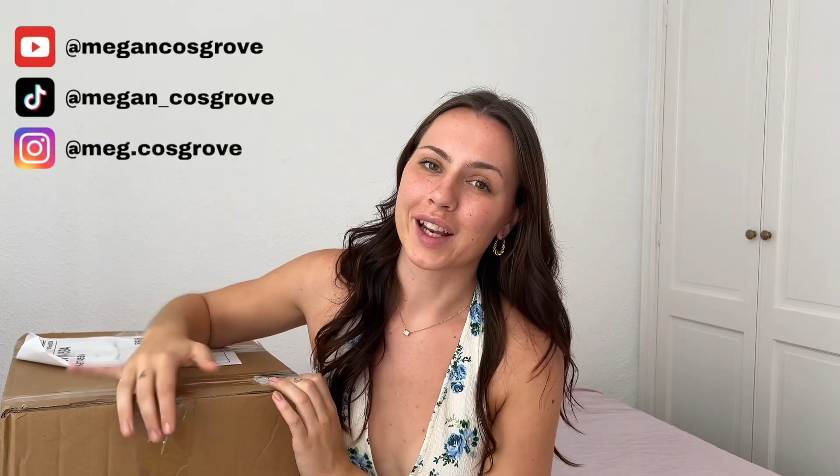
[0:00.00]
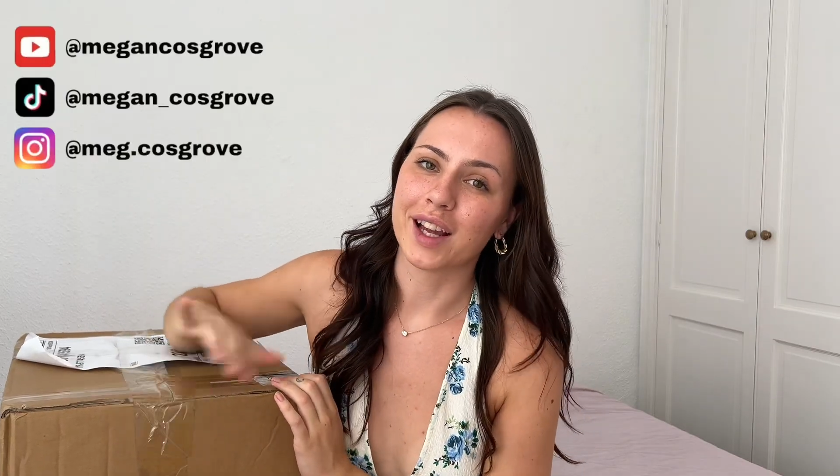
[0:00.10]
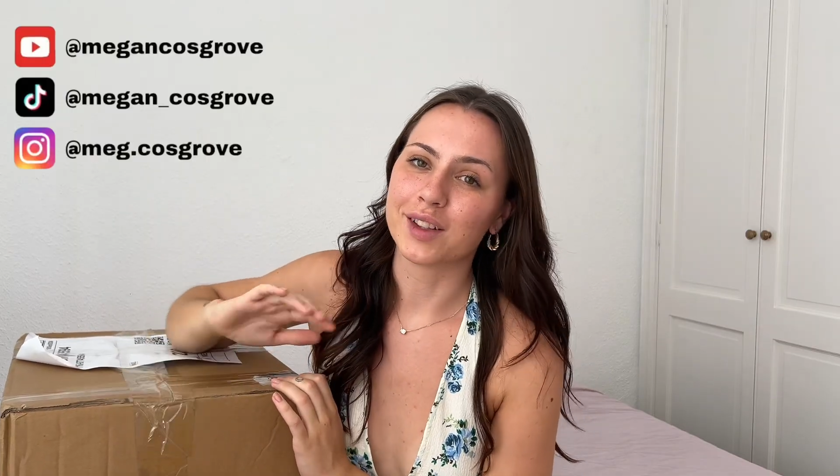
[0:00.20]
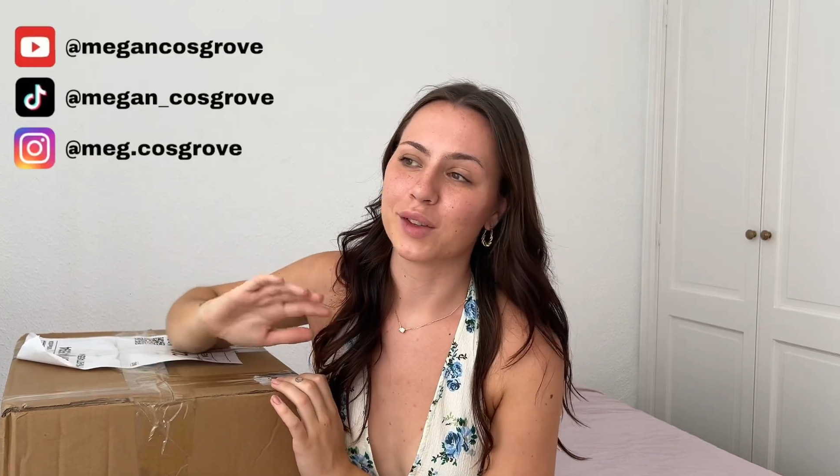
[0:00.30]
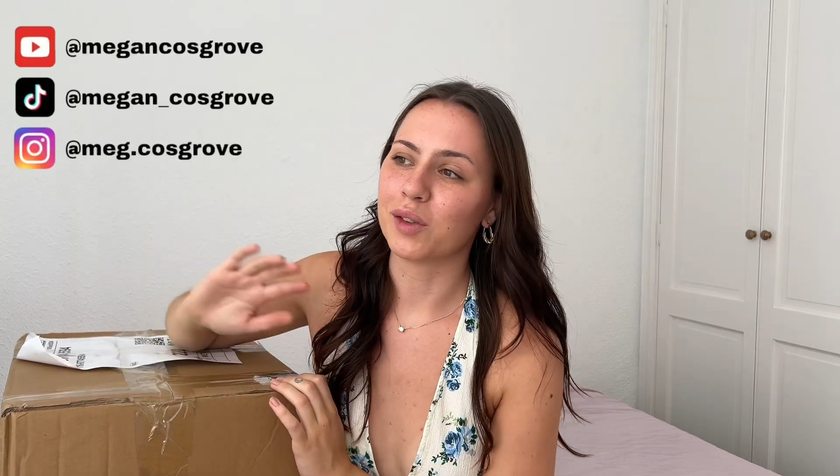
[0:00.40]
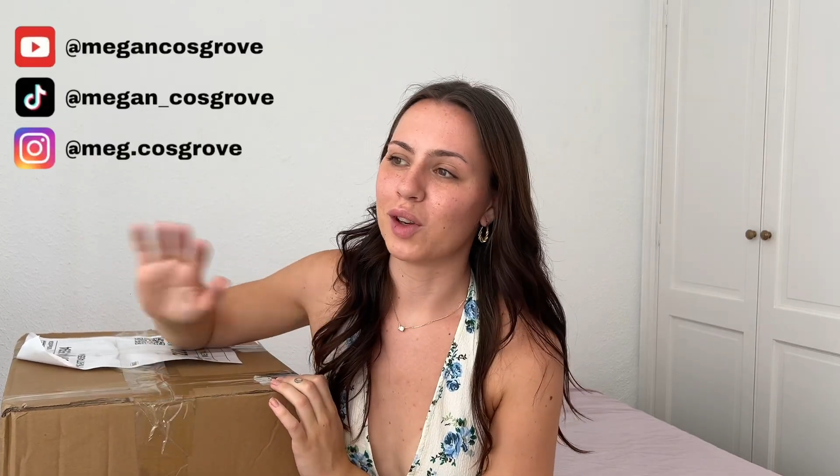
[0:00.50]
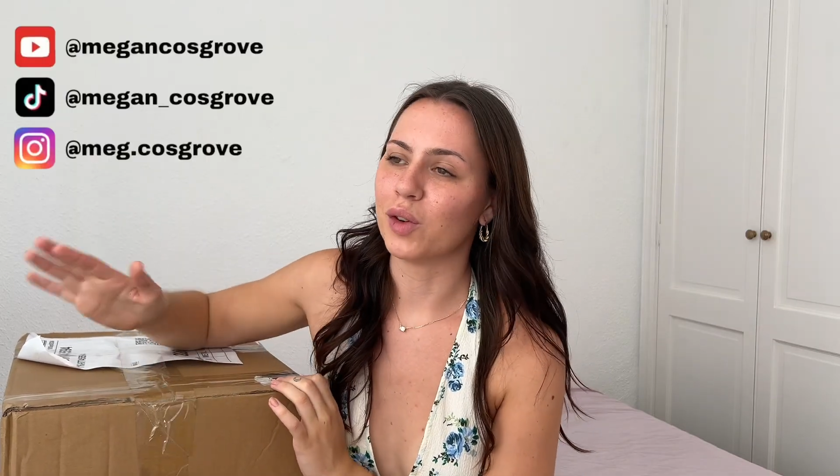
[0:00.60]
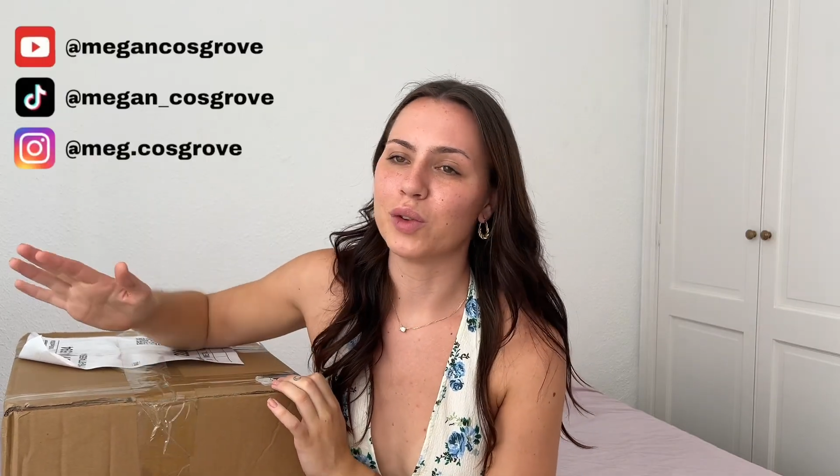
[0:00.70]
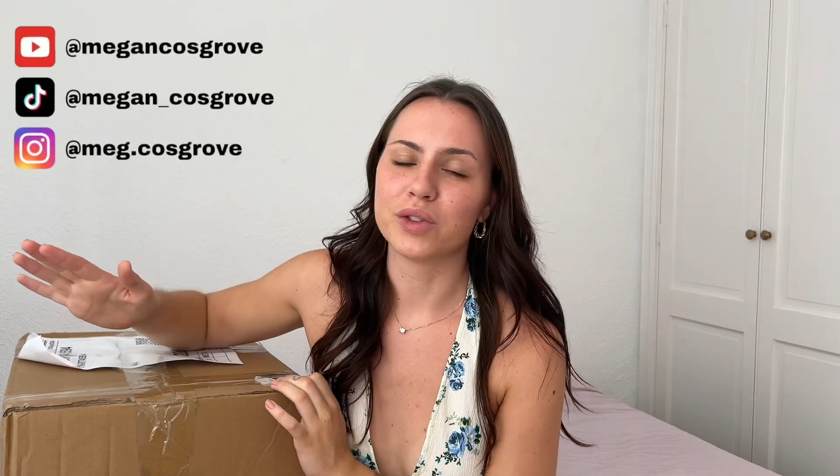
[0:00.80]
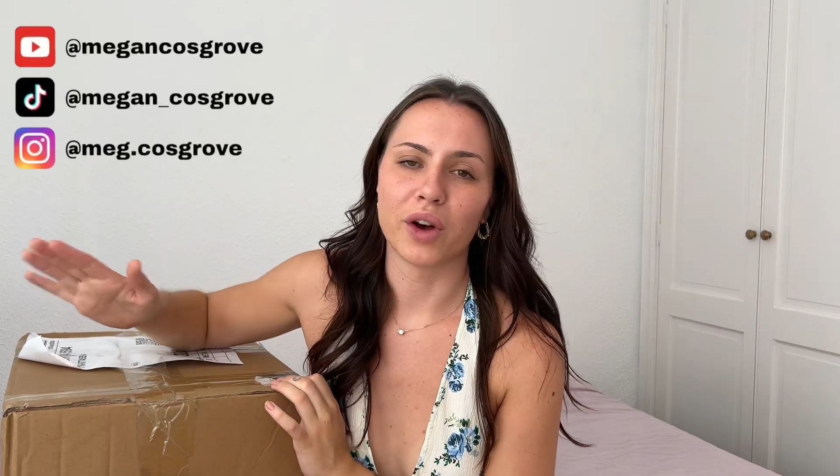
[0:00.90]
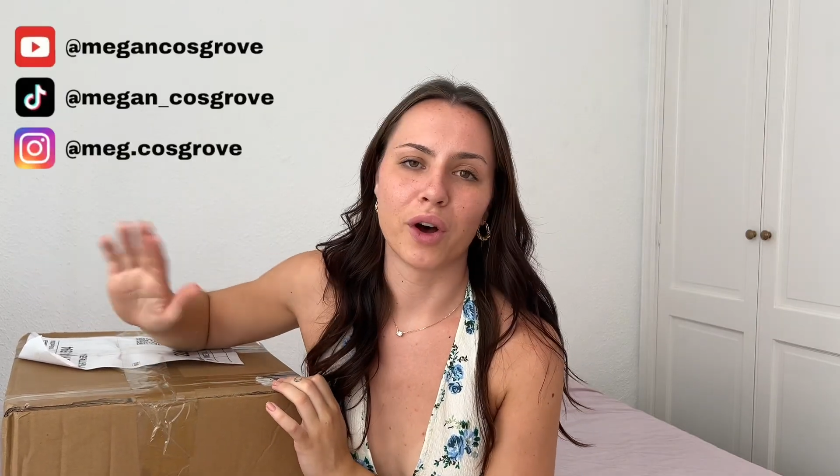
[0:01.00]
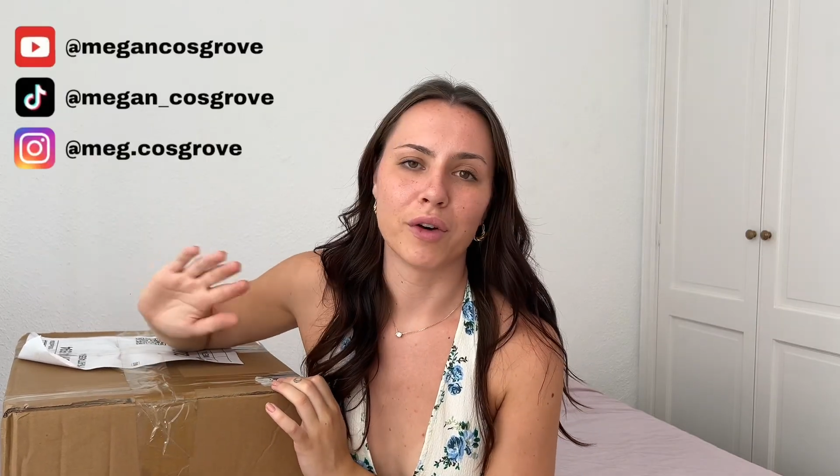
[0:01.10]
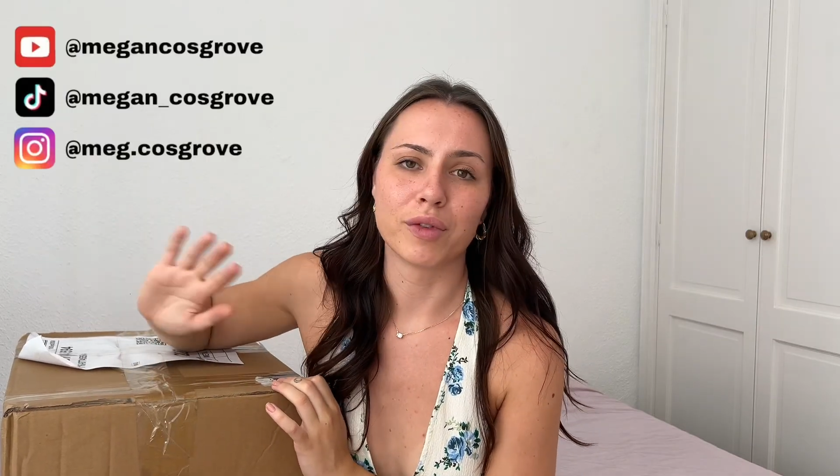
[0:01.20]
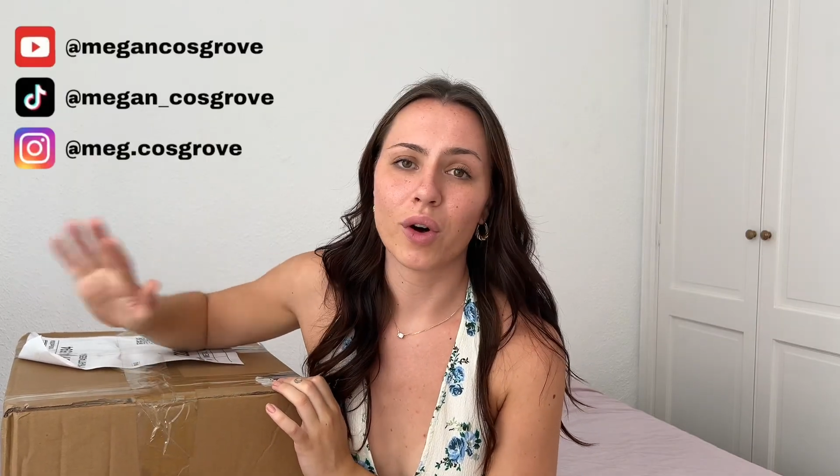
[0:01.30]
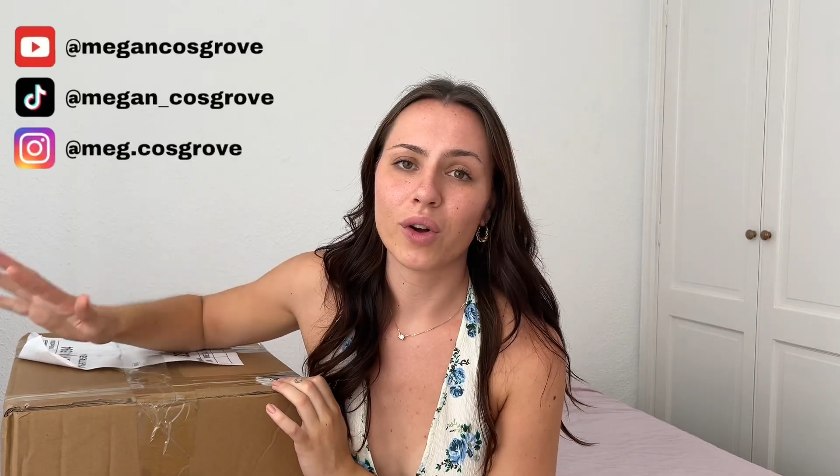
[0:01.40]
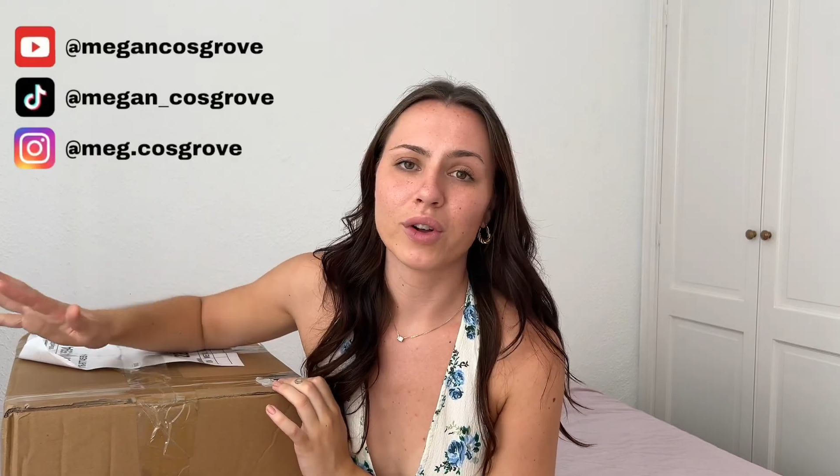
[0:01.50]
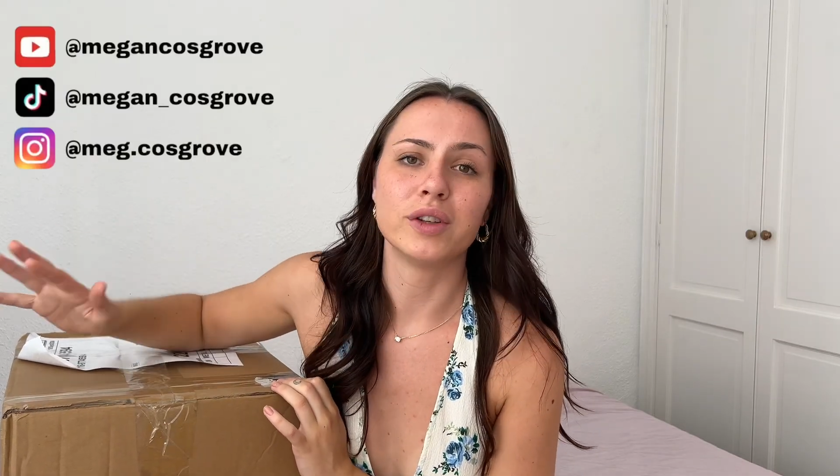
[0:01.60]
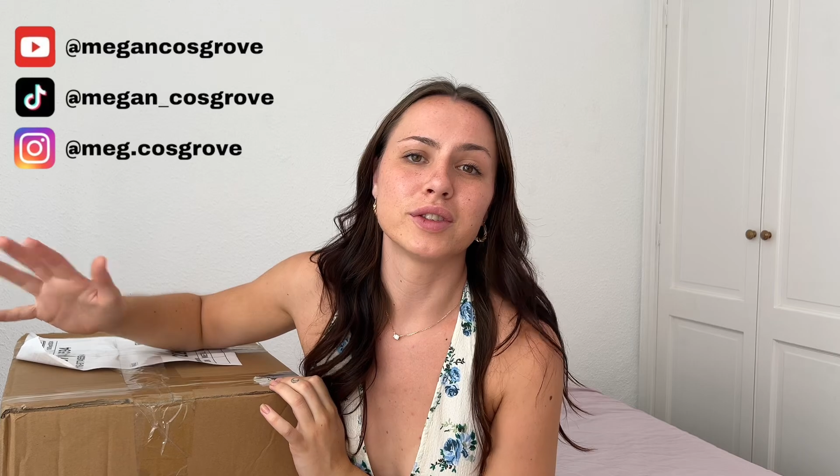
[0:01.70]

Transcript: I do loads of hauls,